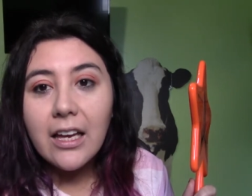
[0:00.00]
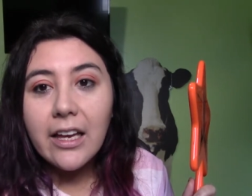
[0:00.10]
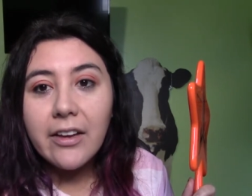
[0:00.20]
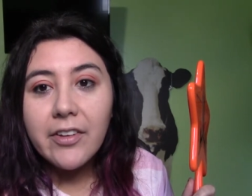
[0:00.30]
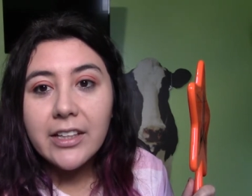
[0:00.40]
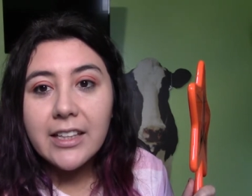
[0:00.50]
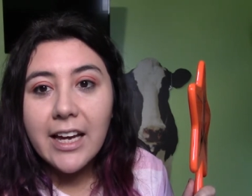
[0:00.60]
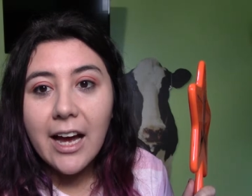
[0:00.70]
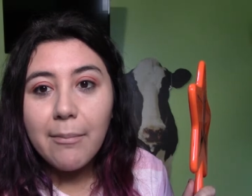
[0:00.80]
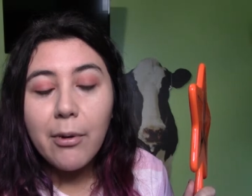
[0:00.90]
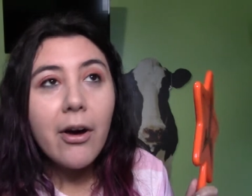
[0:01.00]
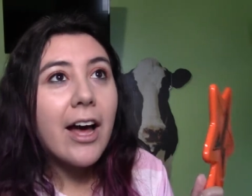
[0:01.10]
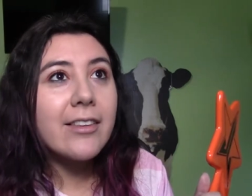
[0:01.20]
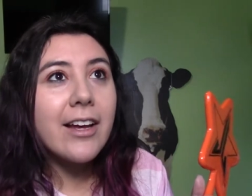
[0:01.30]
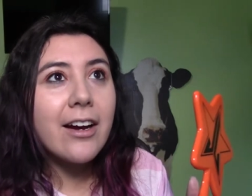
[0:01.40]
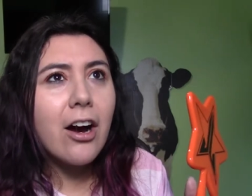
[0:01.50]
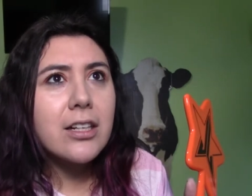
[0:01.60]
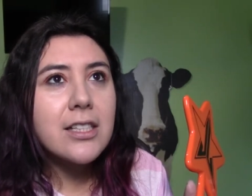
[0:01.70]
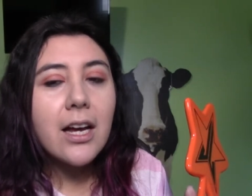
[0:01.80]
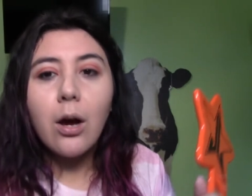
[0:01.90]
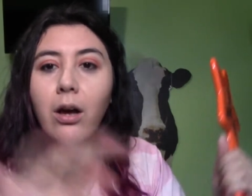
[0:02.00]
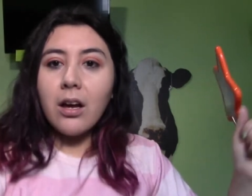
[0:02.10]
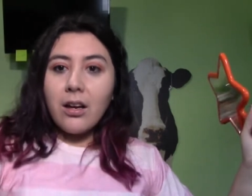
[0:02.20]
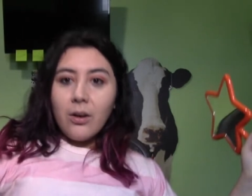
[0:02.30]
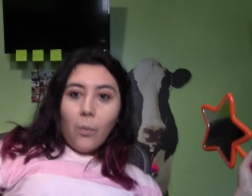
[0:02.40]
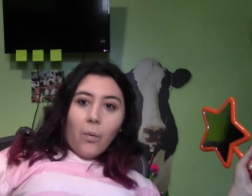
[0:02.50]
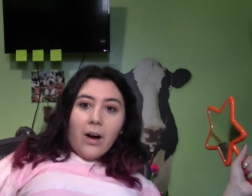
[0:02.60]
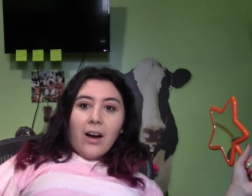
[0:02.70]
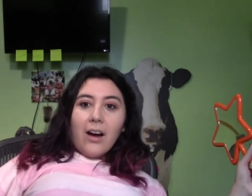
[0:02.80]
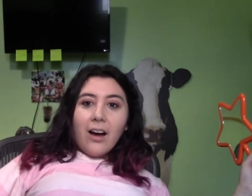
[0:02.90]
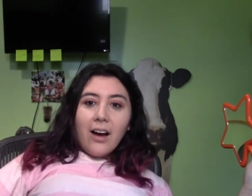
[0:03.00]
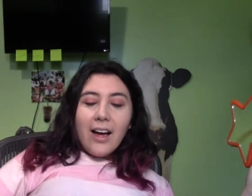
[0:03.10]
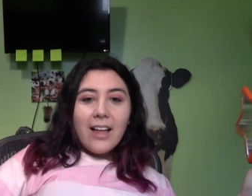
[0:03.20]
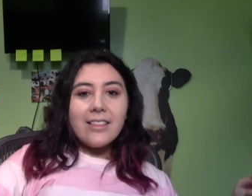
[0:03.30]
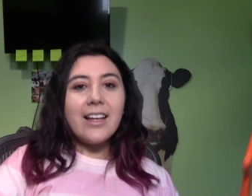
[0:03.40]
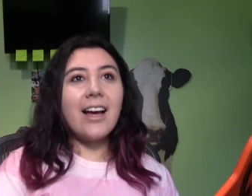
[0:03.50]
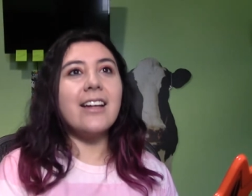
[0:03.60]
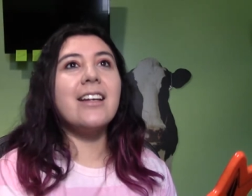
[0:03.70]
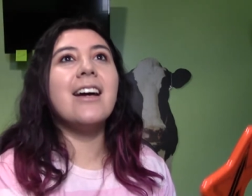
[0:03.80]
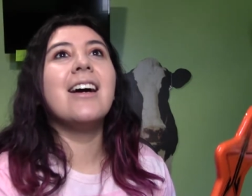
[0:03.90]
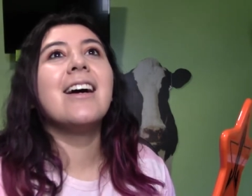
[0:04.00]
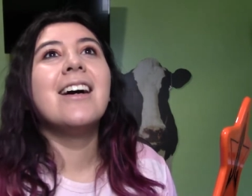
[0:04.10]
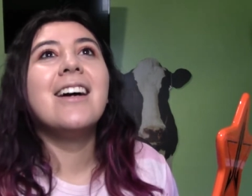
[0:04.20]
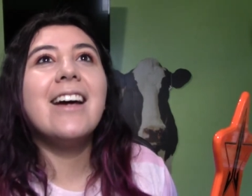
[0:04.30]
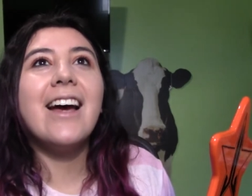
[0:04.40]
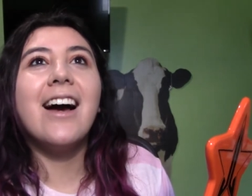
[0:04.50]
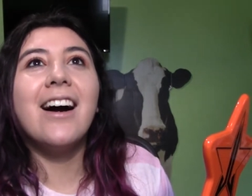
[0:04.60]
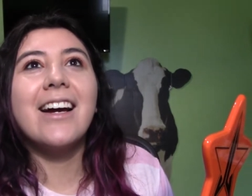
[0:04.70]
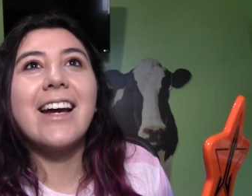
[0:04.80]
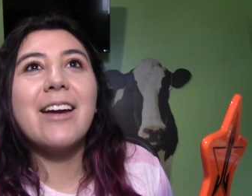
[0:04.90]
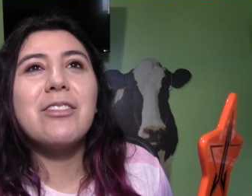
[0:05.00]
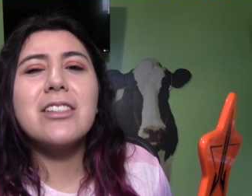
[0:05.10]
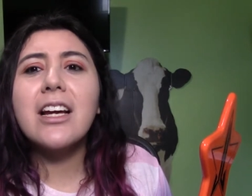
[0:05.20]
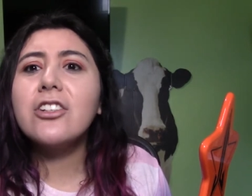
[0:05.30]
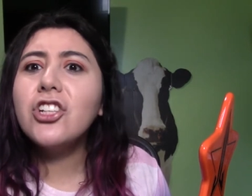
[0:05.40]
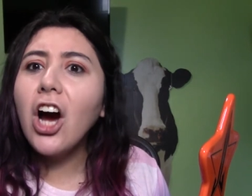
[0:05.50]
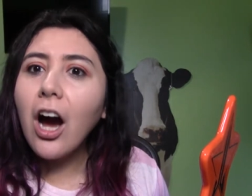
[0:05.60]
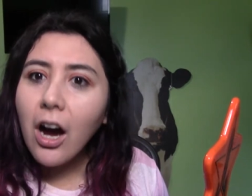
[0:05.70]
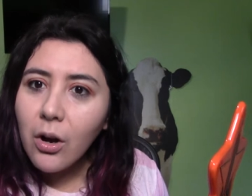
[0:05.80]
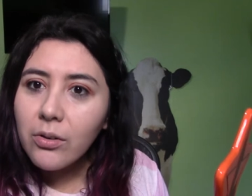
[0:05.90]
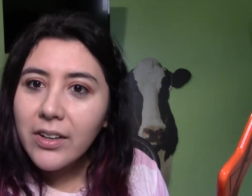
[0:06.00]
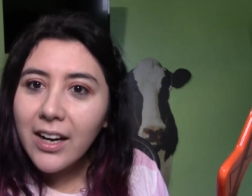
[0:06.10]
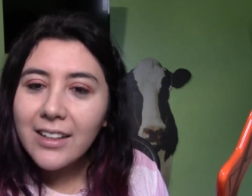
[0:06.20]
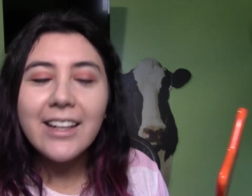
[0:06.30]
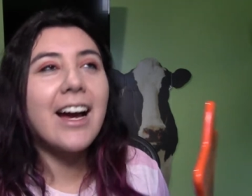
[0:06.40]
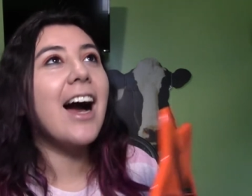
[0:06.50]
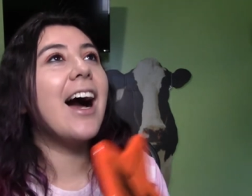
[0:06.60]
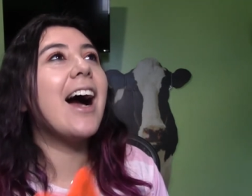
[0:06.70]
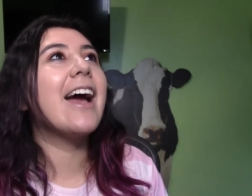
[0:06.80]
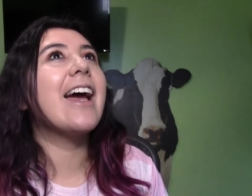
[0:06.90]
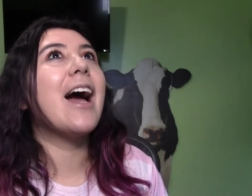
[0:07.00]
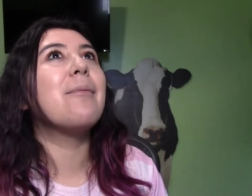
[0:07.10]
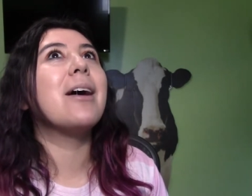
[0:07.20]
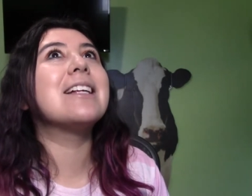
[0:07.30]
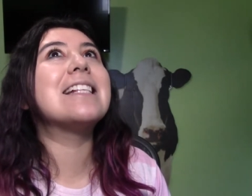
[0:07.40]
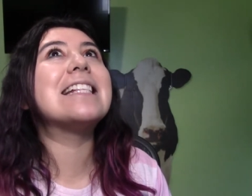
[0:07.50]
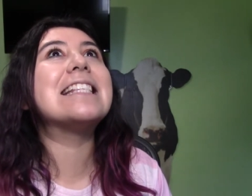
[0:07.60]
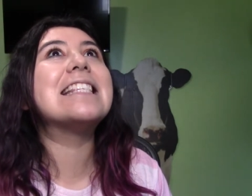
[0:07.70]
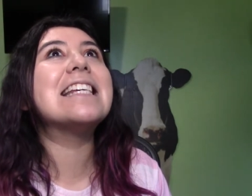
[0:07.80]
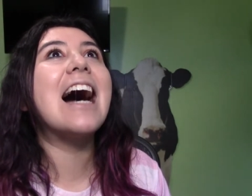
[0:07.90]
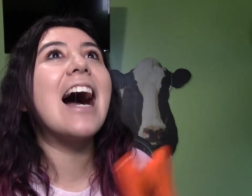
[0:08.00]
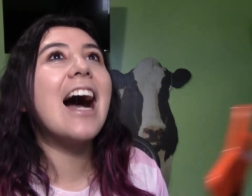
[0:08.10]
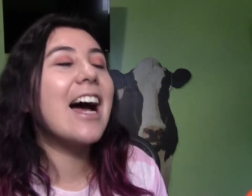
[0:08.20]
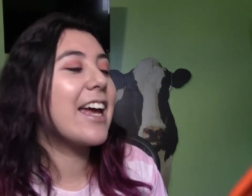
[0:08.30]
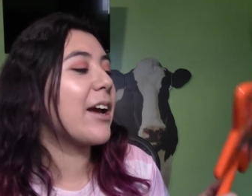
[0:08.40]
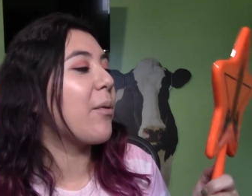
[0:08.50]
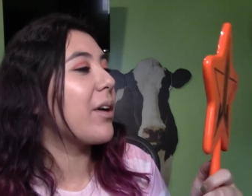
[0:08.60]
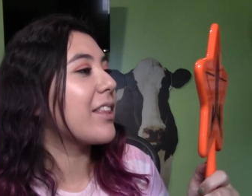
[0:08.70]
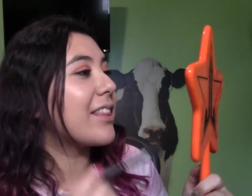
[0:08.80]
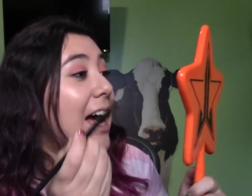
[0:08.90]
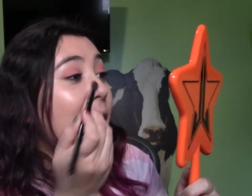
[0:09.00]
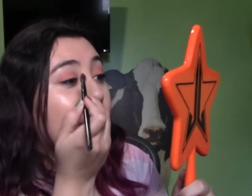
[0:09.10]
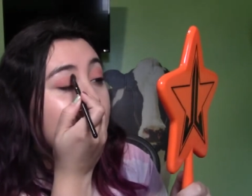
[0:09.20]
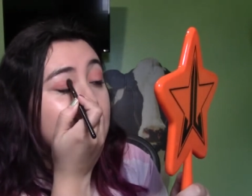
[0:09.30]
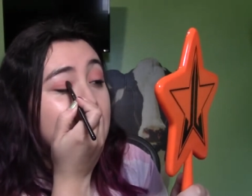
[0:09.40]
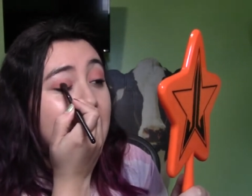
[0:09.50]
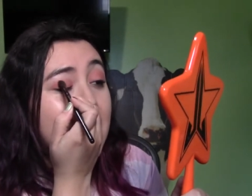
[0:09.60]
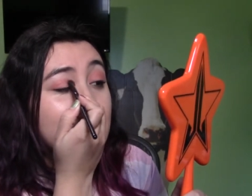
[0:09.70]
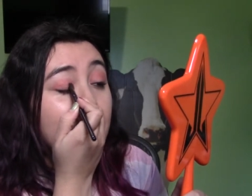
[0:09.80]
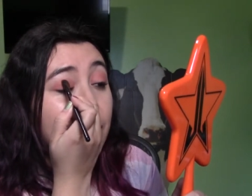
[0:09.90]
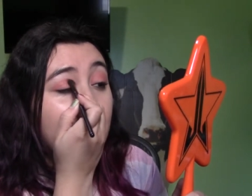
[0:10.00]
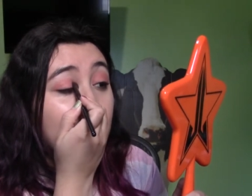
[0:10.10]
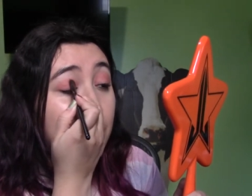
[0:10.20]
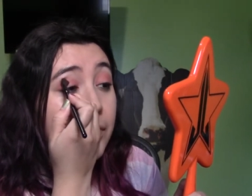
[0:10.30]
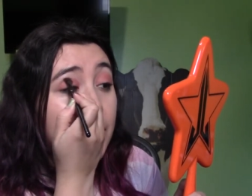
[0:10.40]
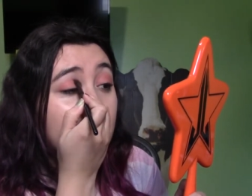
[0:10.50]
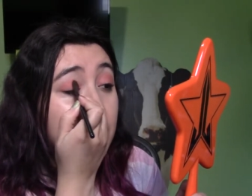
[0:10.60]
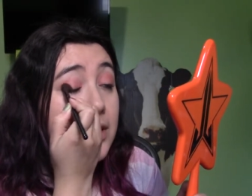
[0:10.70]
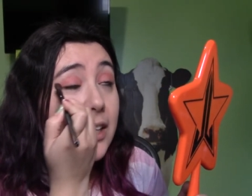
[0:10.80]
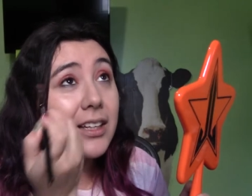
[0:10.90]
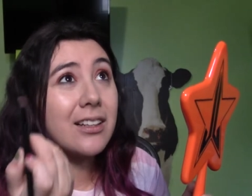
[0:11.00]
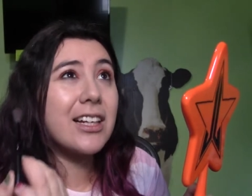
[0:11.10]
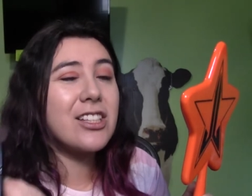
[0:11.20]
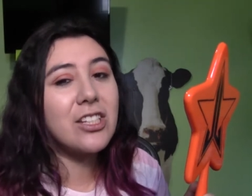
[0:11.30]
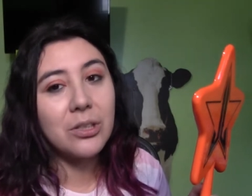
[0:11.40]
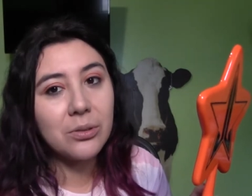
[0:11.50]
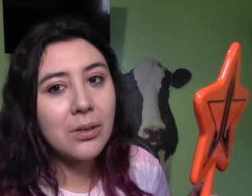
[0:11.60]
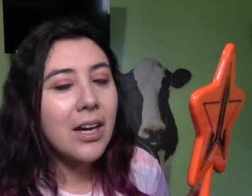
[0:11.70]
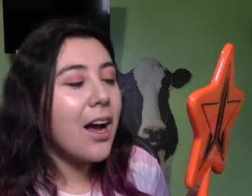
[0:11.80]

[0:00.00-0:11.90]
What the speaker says: Eve ate the apple, and then God's like, what? And then Gabriel's like, Jehovah. Like, I am dying with that one. She has a few of those, I think like two,